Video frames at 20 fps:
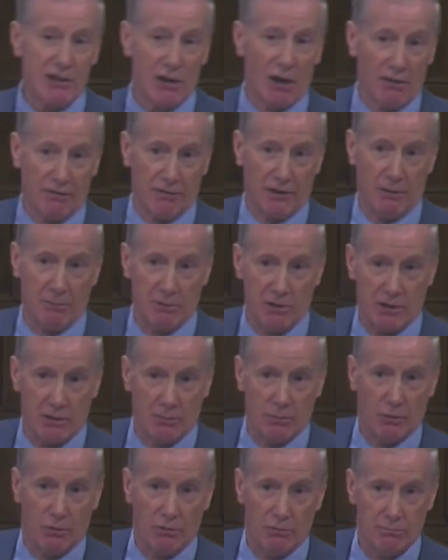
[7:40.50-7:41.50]
offer, Mr.
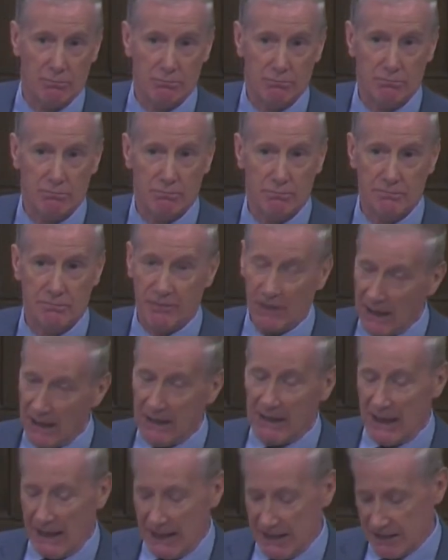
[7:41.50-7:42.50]
Bowen. Very
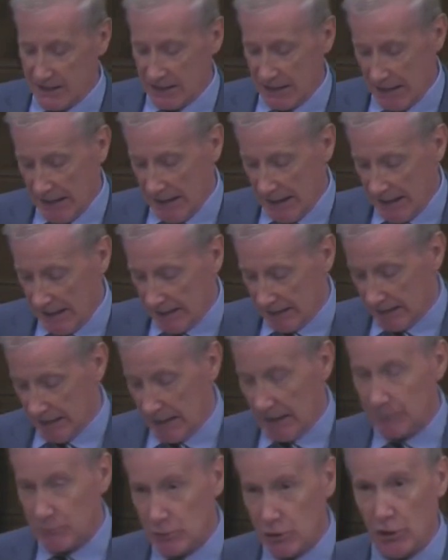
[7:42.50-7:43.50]
nice, and
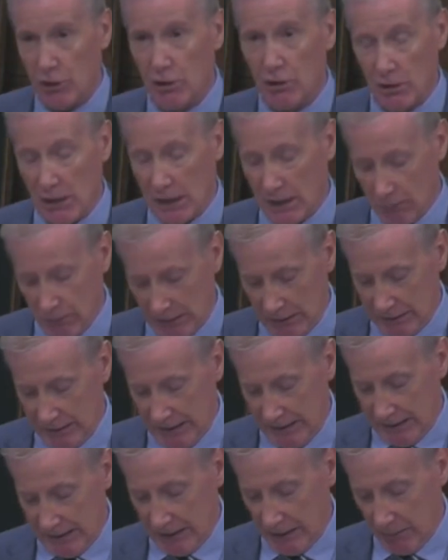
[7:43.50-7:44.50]
I'm sure I will
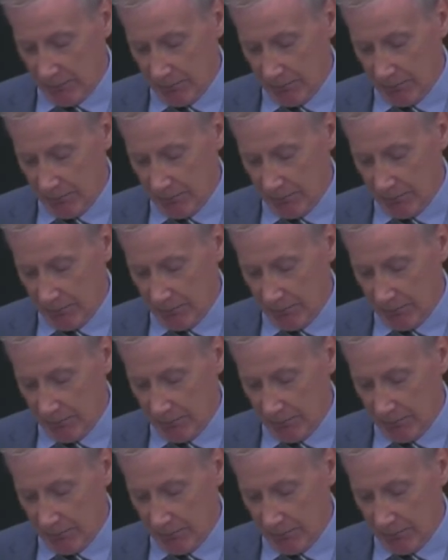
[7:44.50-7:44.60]
take it up.